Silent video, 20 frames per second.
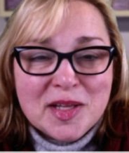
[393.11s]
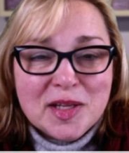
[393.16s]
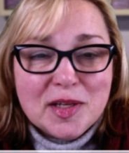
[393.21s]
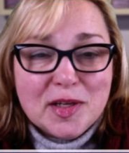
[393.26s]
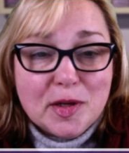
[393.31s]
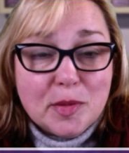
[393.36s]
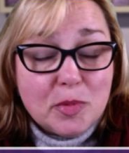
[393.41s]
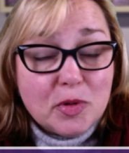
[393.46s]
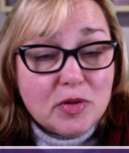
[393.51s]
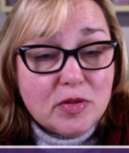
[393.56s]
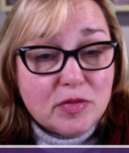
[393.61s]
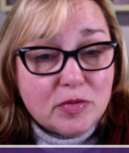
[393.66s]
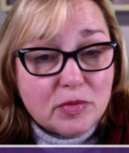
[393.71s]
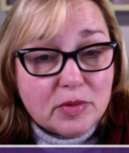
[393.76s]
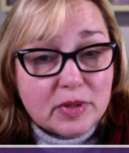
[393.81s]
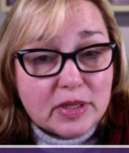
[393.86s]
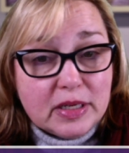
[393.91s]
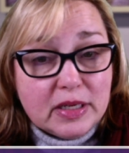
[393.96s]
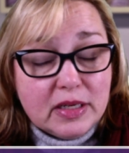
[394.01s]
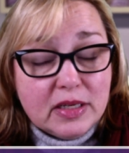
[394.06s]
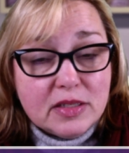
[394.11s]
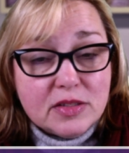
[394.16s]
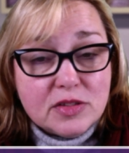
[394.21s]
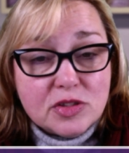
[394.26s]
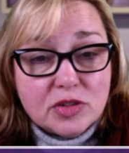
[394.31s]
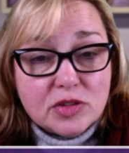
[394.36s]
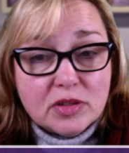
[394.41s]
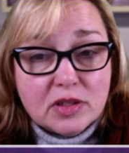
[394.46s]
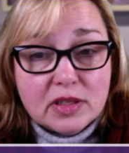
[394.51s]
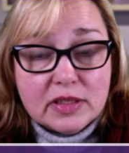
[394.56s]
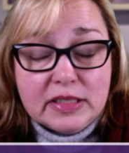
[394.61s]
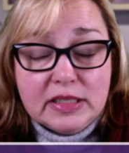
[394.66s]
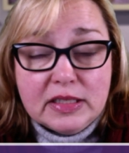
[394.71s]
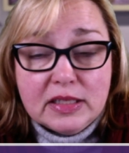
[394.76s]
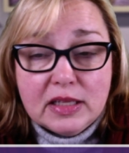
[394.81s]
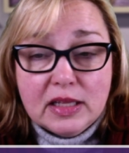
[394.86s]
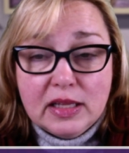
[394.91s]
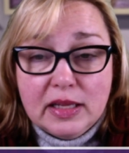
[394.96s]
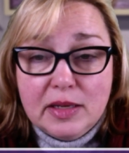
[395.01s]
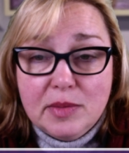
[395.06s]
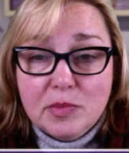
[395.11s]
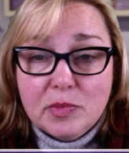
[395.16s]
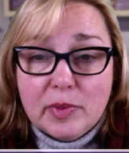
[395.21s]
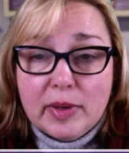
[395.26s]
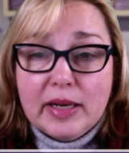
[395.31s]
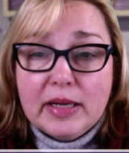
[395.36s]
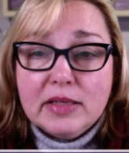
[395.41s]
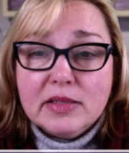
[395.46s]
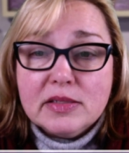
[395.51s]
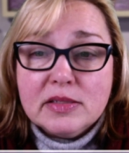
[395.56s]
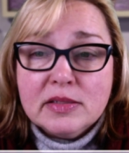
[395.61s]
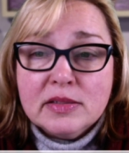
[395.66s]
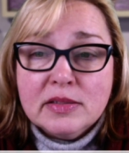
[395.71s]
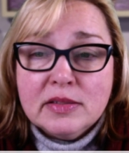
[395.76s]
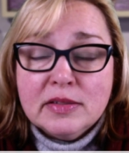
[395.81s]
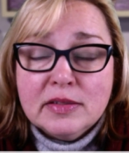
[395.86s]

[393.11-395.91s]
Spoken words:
Number 3 is your clean claim rate.